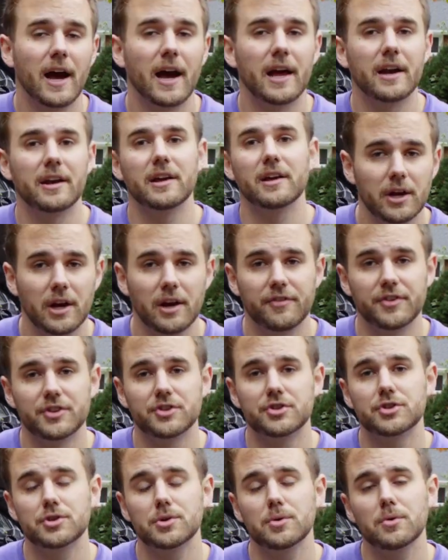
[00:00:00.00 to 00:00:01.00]
And if
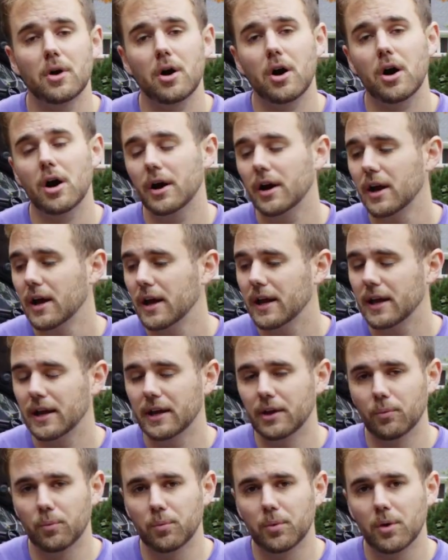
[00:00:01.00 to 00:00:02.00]
it's too hot,
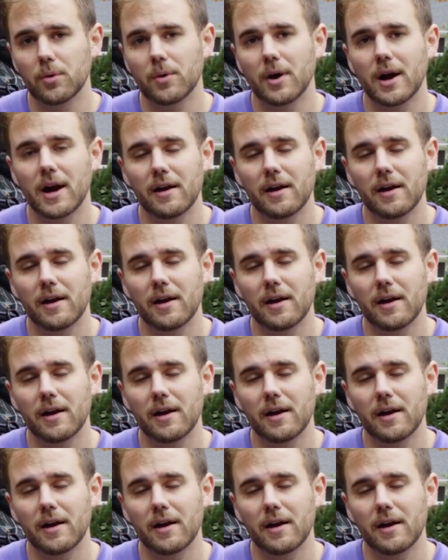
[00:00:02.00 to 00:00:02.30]
it won't